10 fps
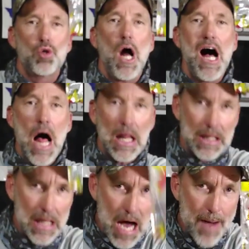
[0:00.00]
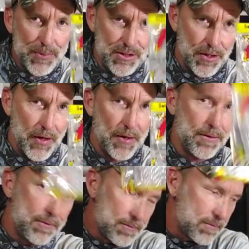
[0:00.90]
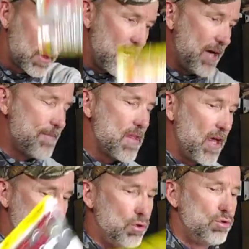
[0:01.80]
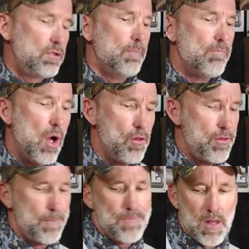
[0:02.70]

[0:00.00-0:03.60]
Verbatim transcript: Craw Lobster. Okay, I use them both.